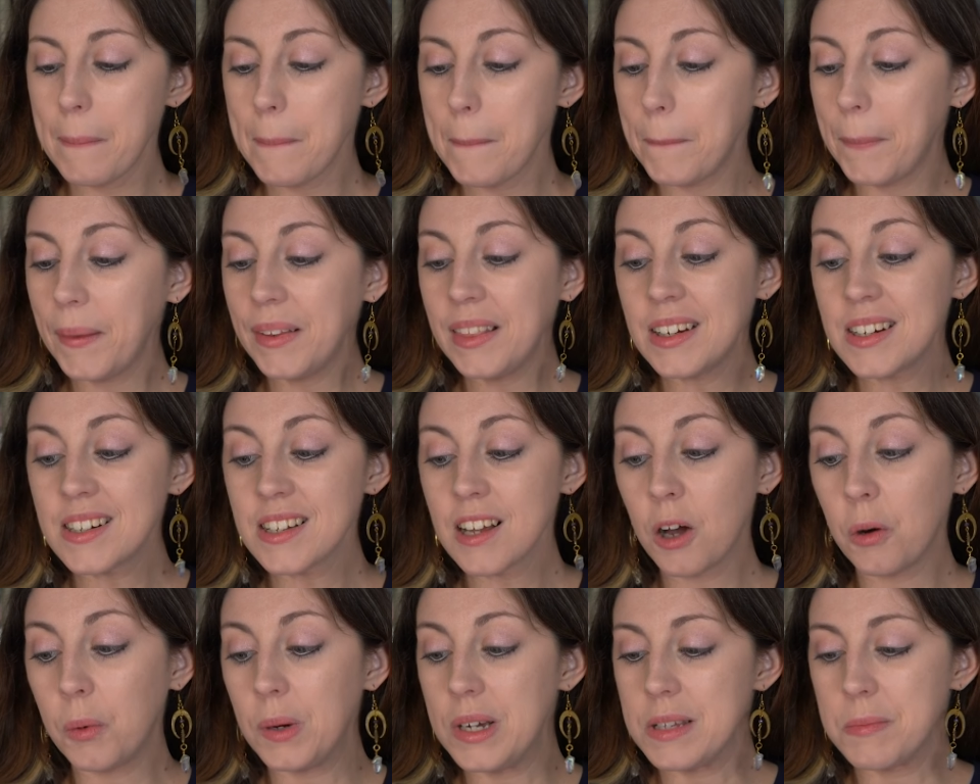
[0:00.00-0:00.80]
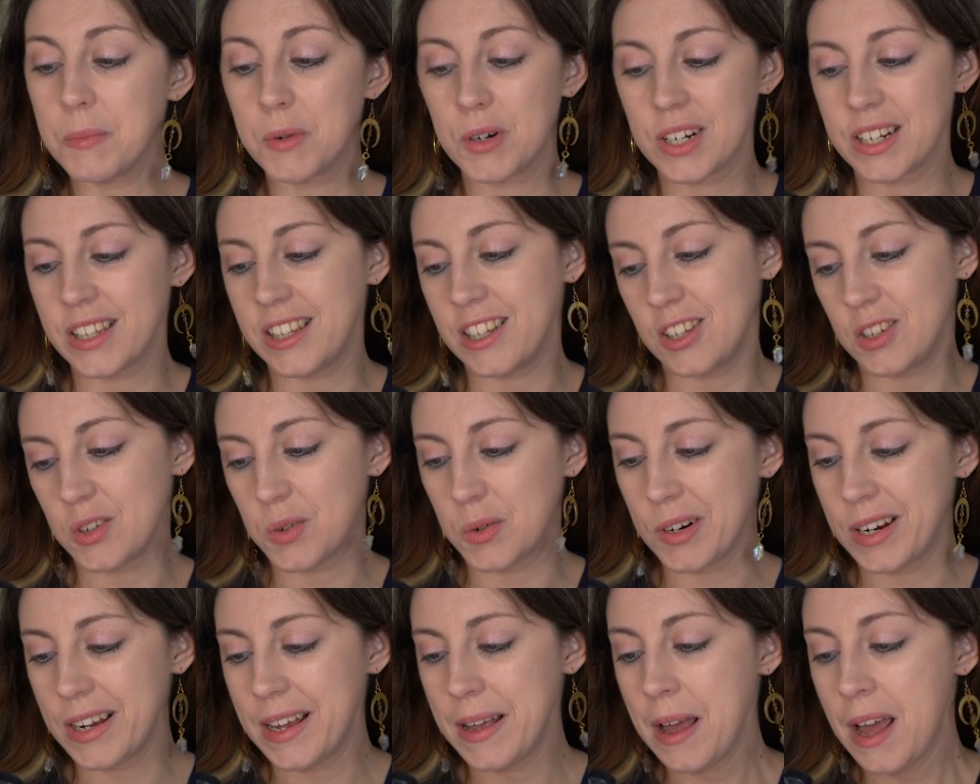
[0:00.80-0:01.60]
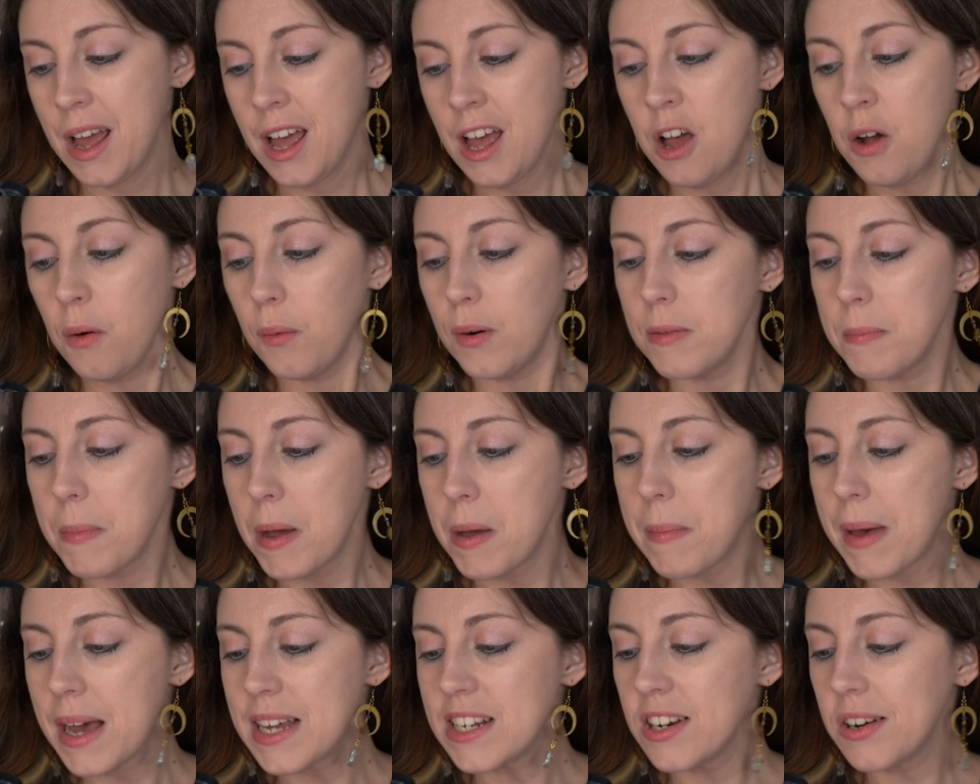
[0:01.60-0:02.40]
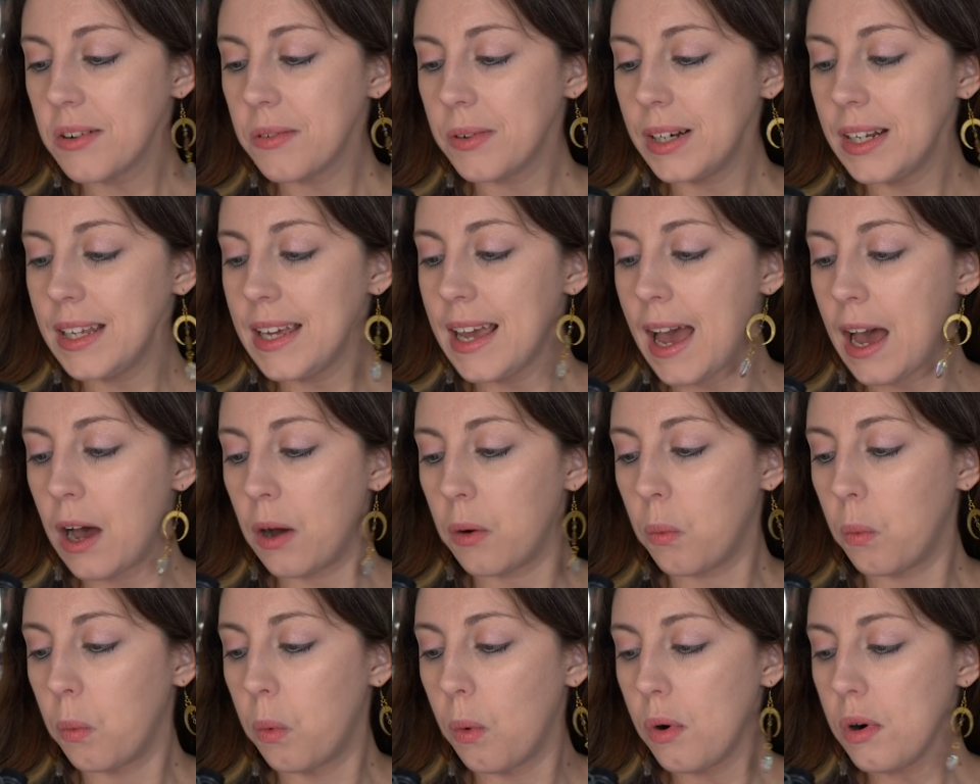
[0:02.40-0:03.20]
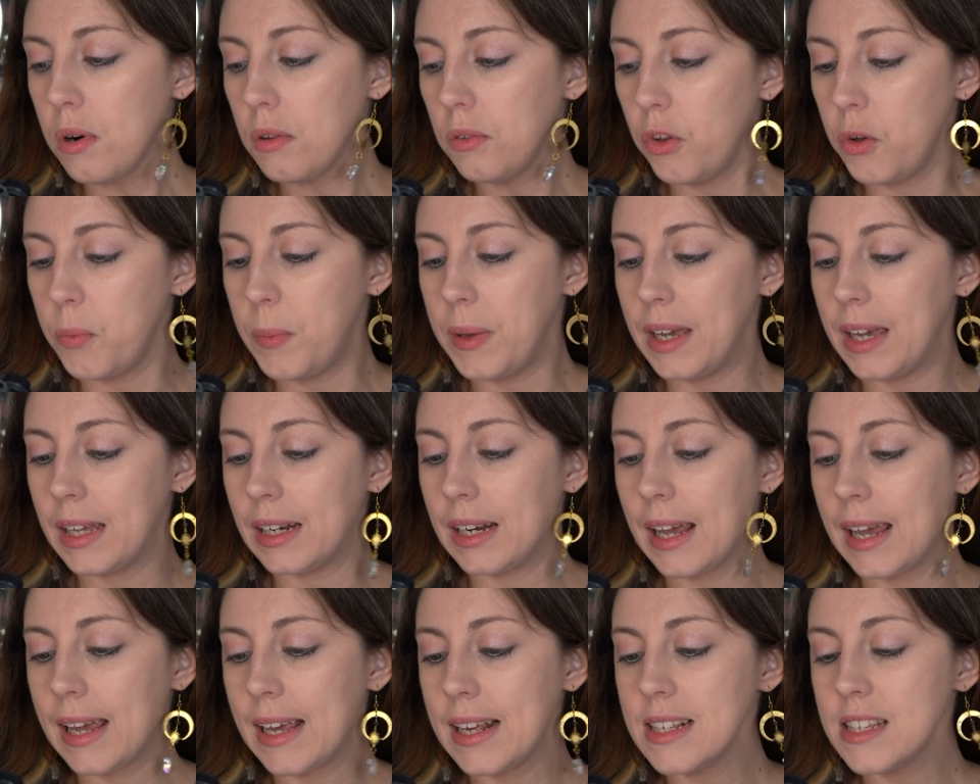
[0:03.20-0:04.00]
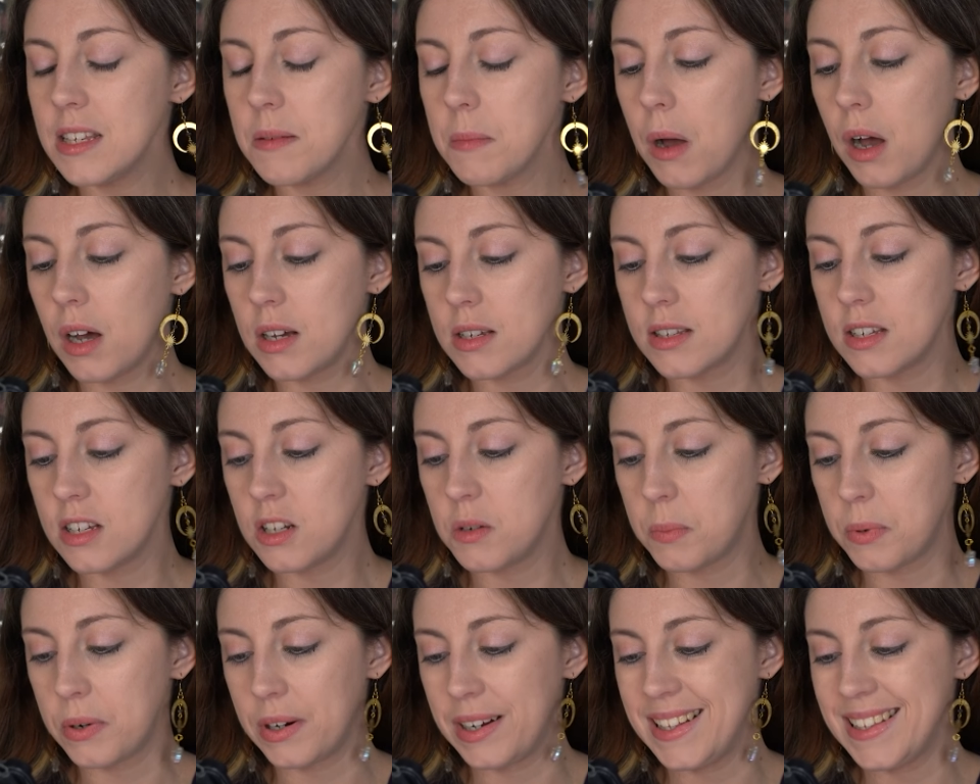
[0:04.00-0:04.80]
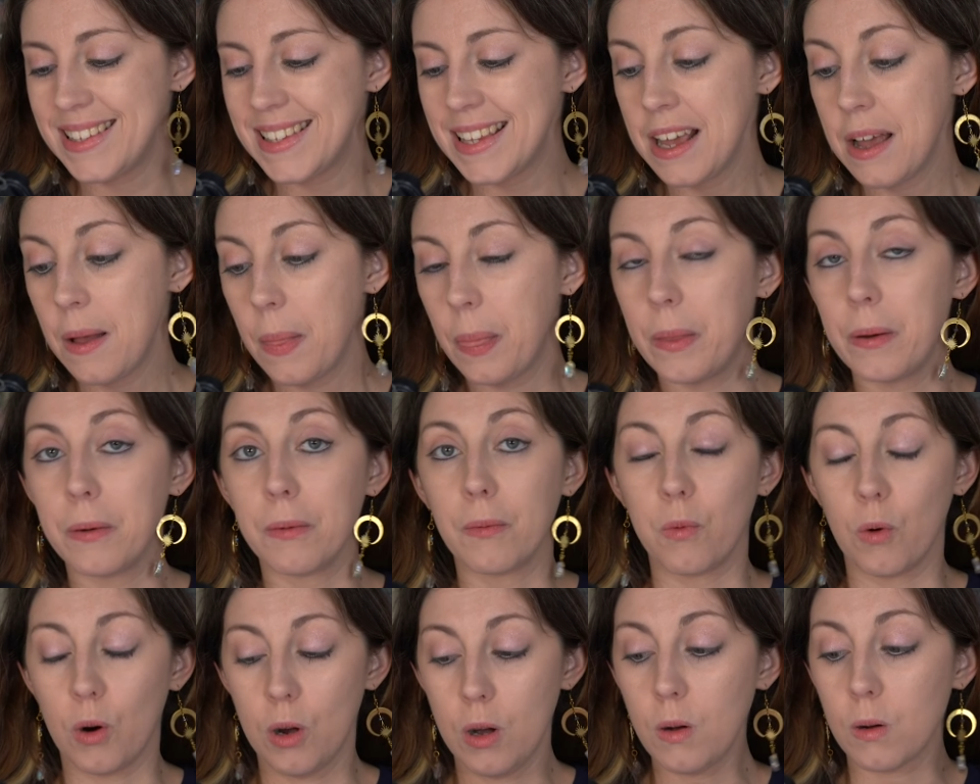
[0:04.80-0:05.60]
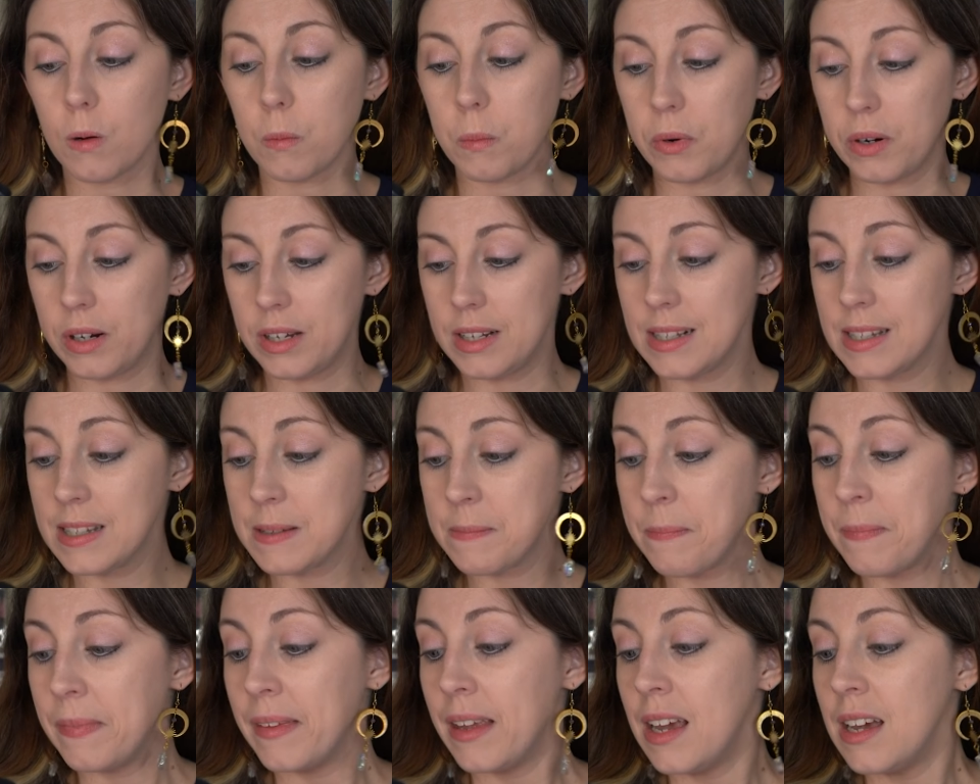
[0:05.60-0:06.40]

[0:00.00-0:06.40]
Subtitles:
But there's always more to this story. With my magic running out, war looming, and a handsome hostage prince, the wrong prince,